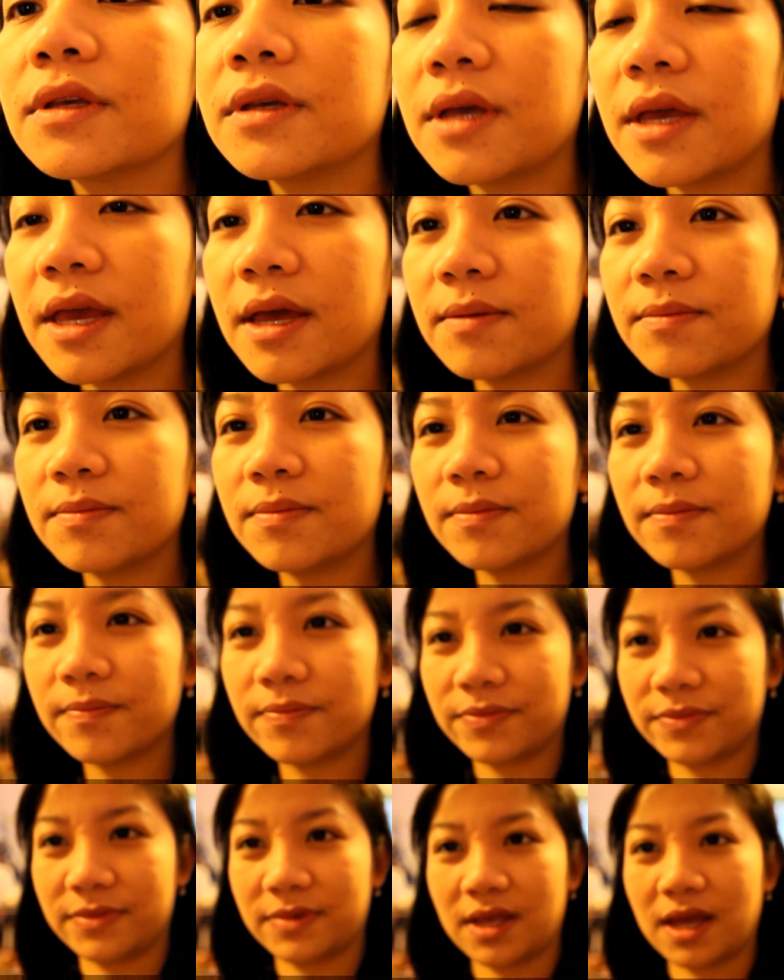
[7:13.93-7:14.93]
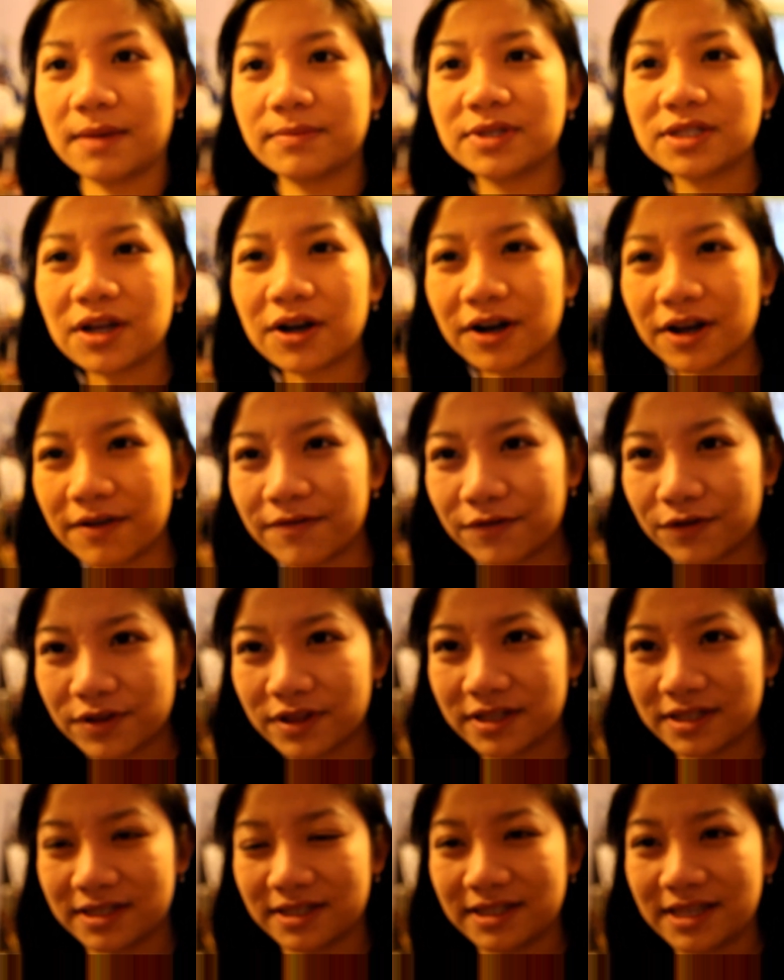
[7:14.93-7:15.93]
I'm sorry for
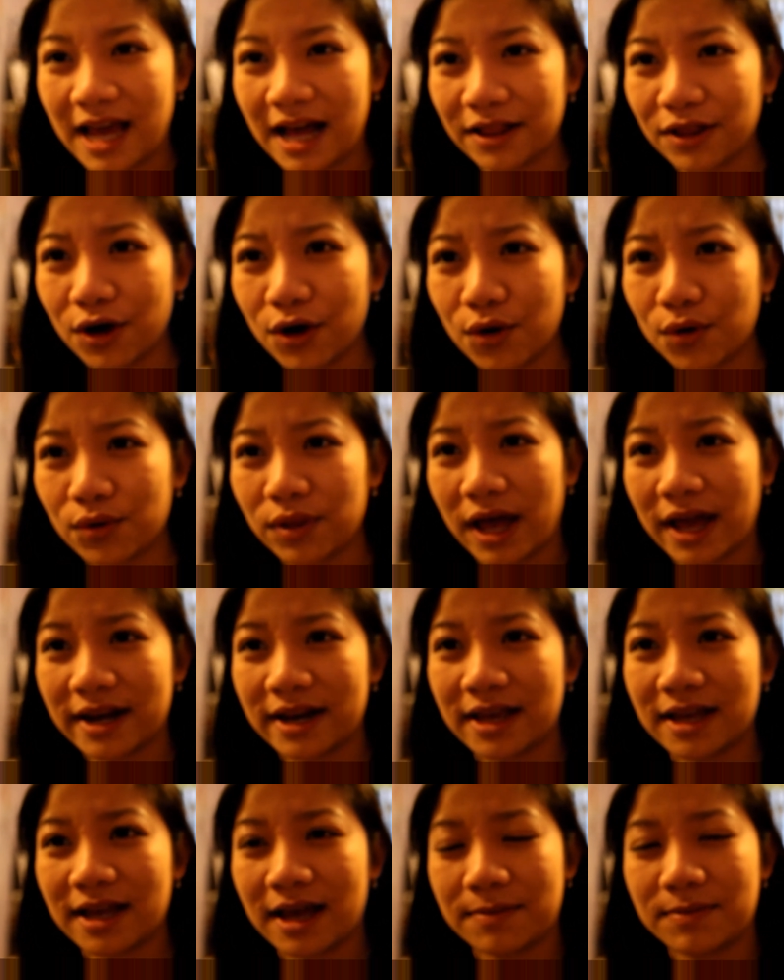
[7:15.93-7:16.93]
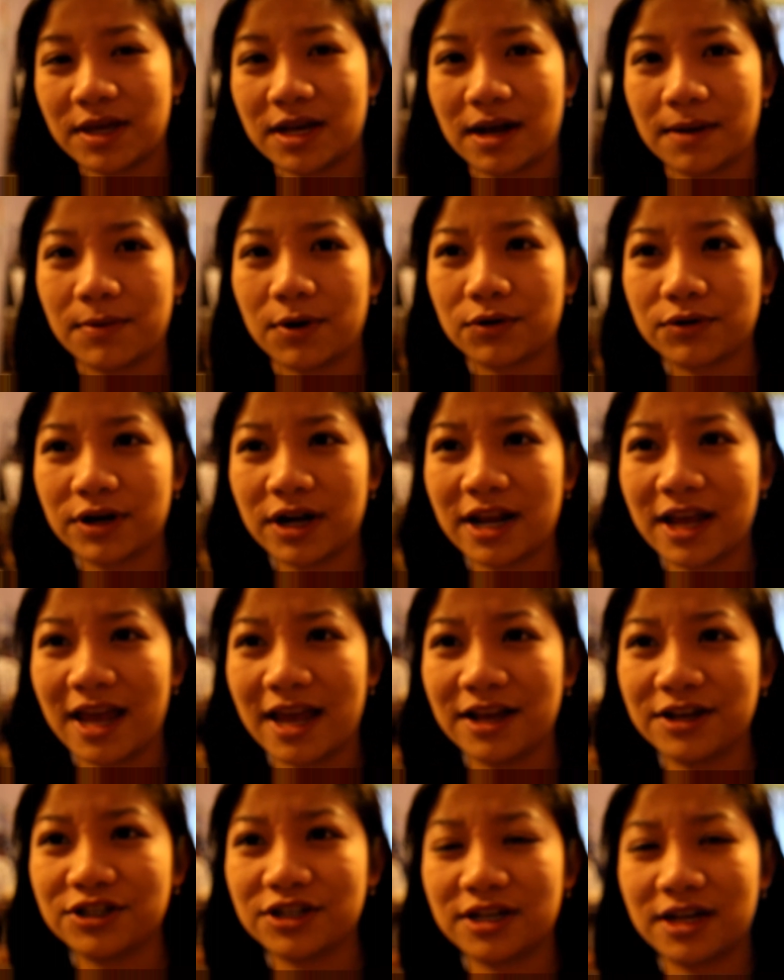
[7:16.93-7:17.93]
this yellow lighting. I mean, I'm already
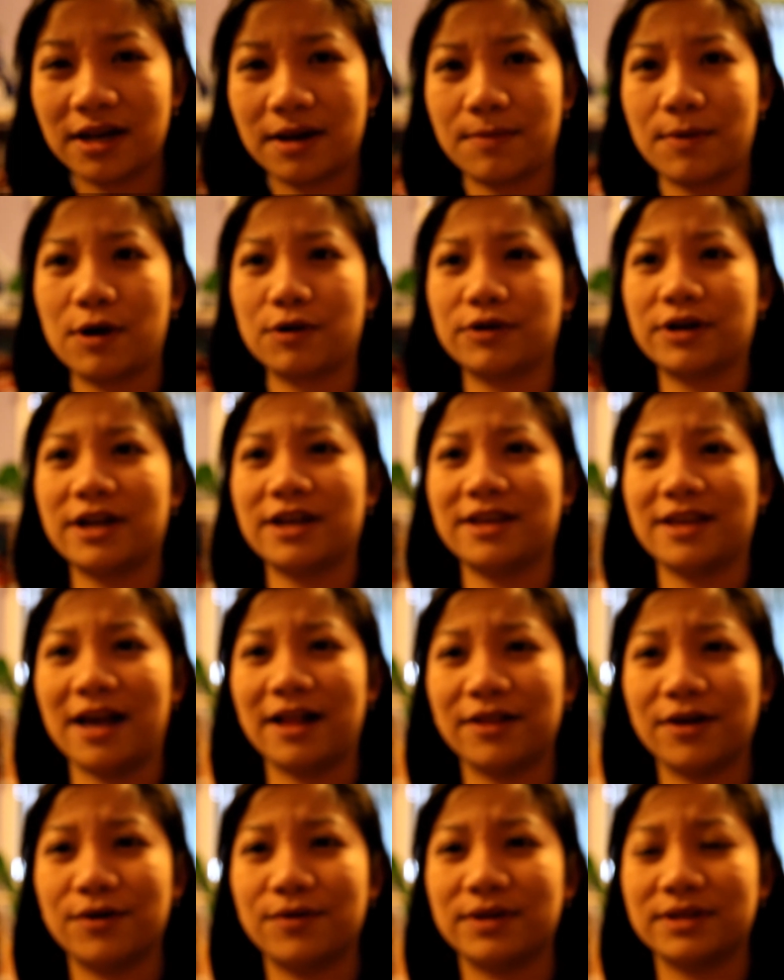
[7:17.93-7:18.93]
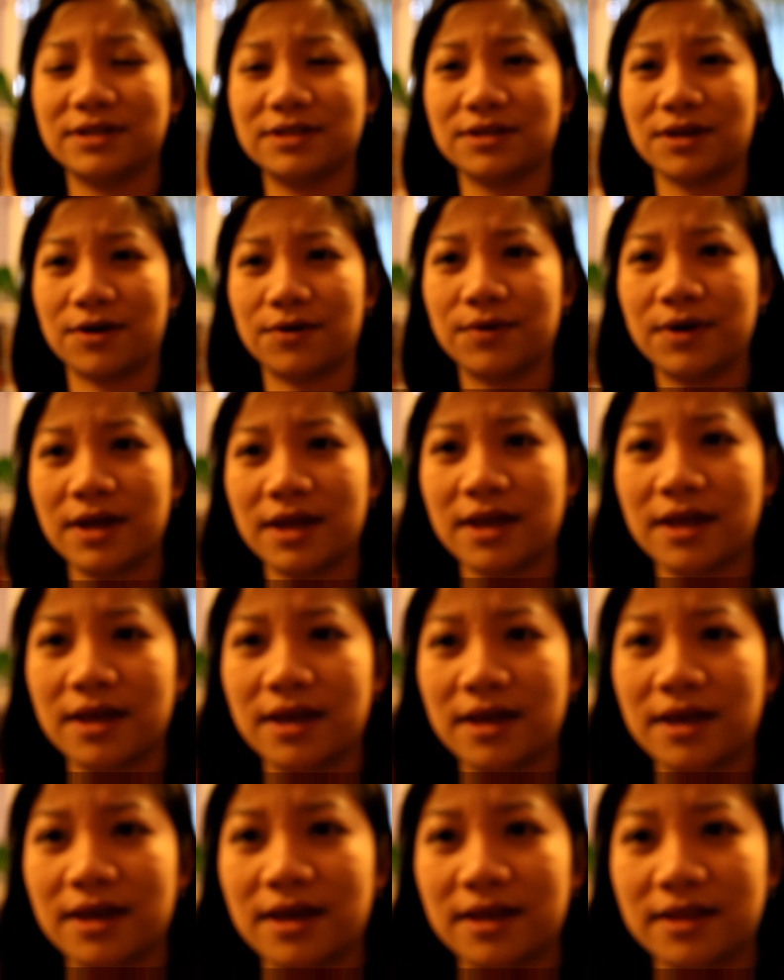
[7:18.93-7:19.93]
Asian and I'm already yellow, and so
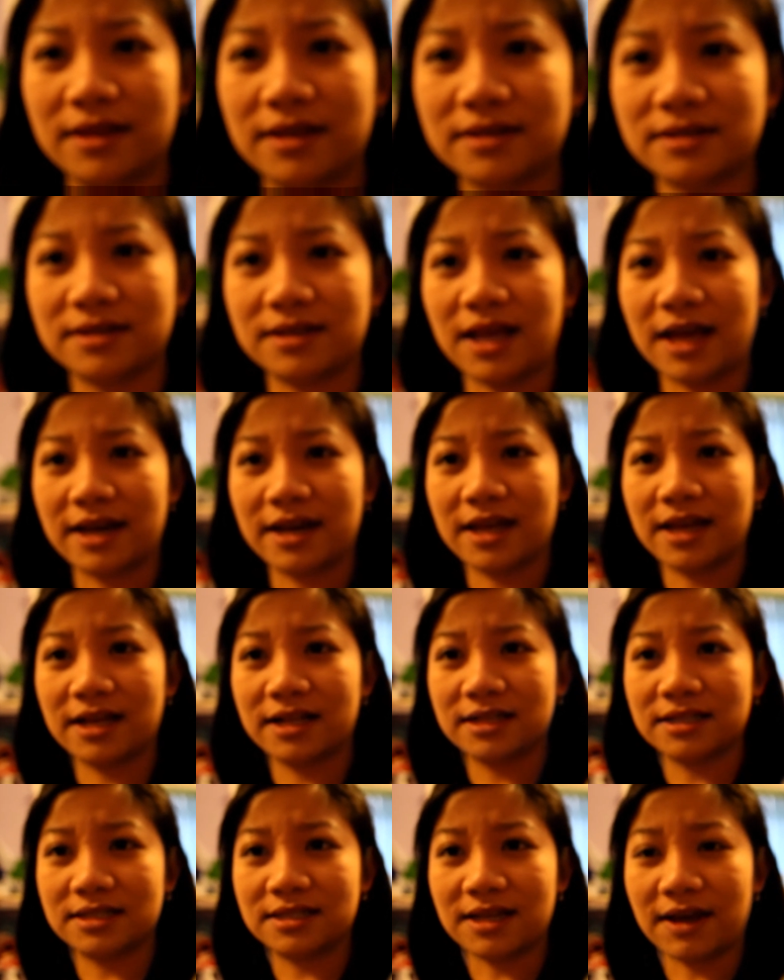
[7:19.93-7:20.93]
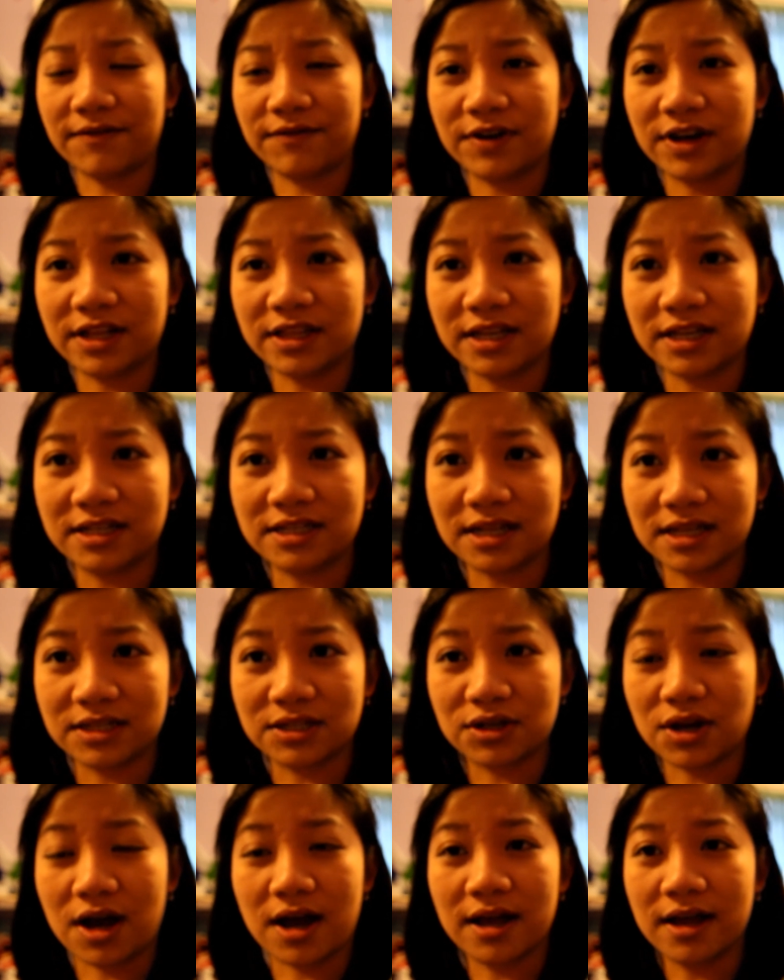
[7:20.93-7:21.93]
this lighting definitely does
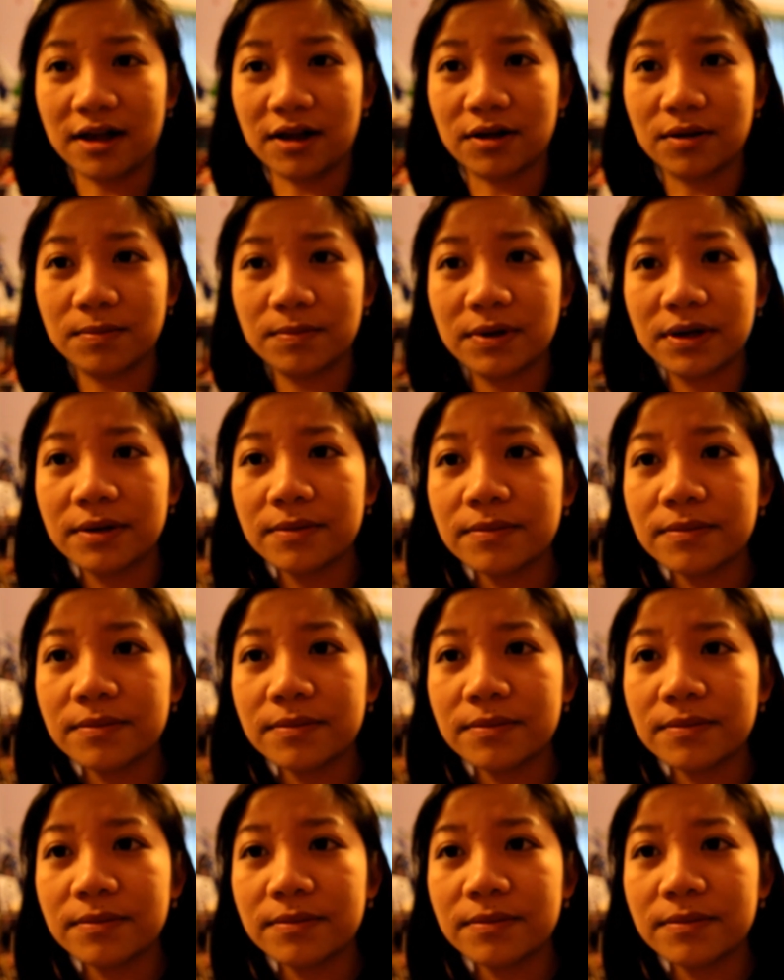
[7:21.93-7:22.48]
not help.